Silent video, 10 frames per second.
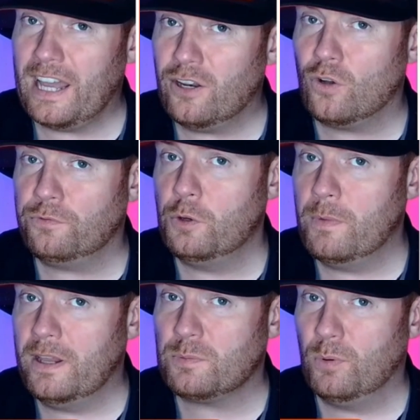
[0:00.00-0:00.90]
getting a good few
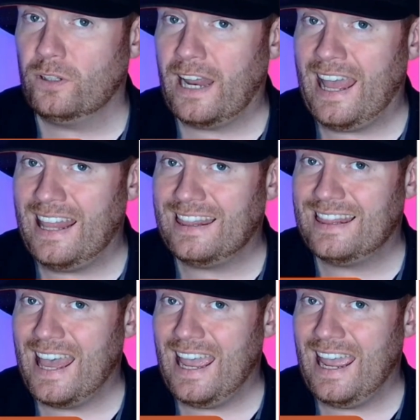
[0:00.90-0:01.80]
minutes, but
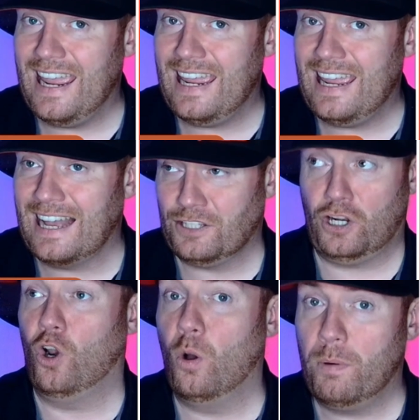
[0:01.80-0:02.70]
they, as a
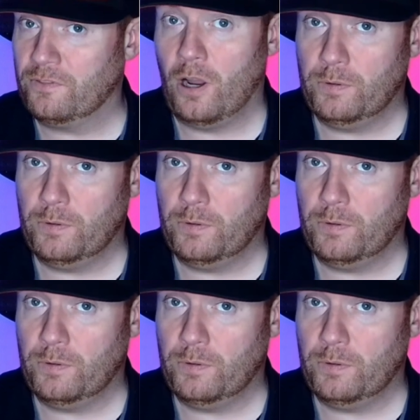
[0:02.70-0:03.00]
club, have not